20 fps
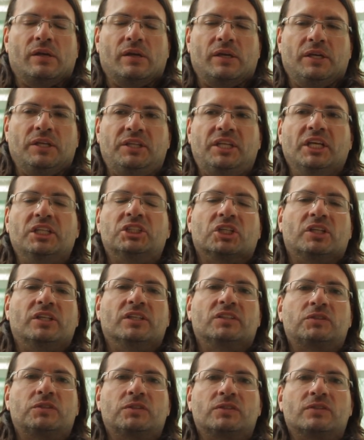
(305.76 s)

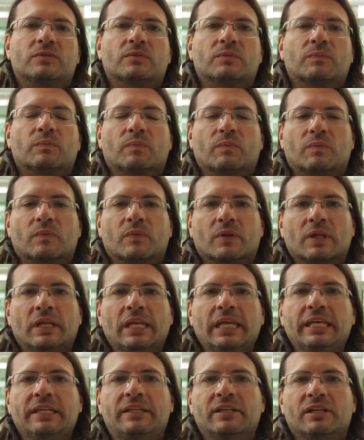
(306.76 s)
indigenous
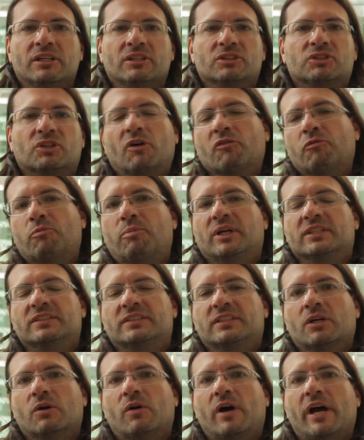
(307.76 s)
leaders of
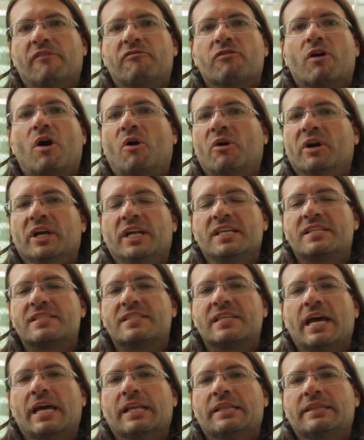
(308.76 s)
Brazil have already
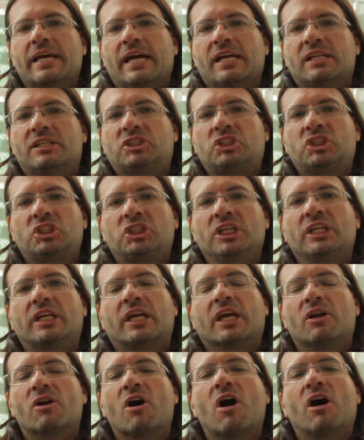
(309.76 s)
said that she
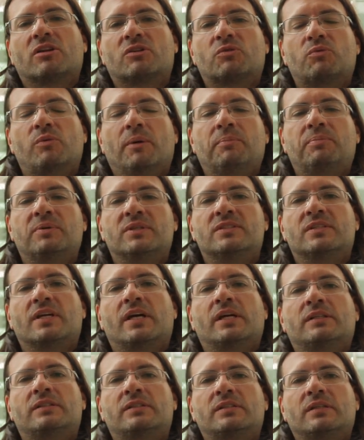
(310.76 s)
cannot
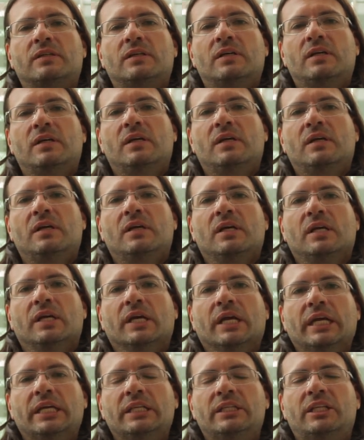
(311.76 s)
represent
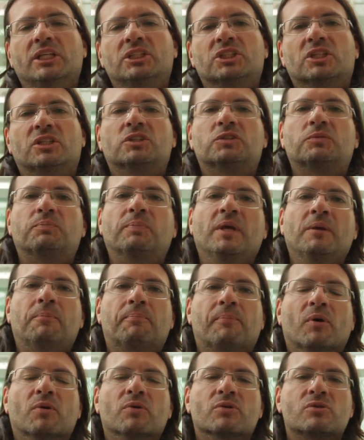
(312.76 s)
indigenous
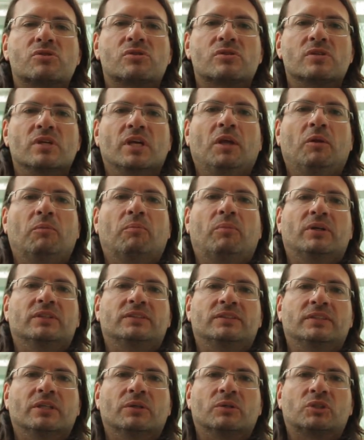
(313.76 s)
peoples in
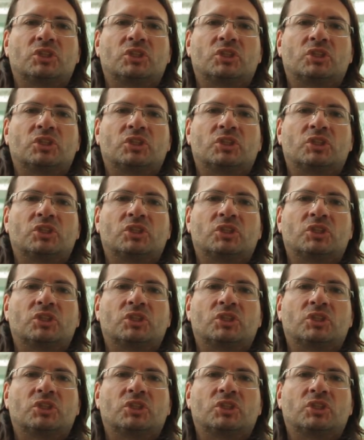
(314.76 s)
Brazil.